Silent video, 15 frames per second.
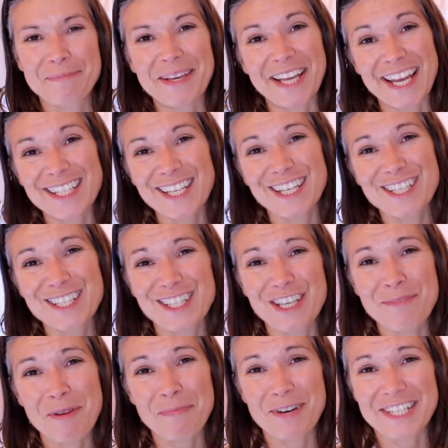because of
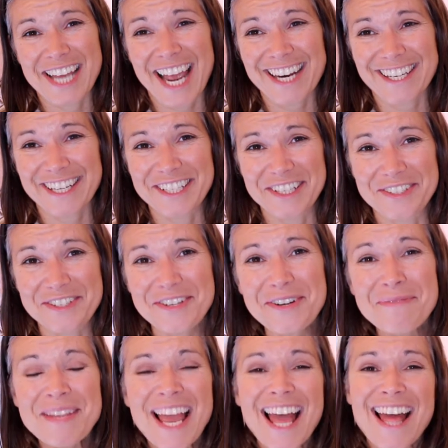consumer protection law,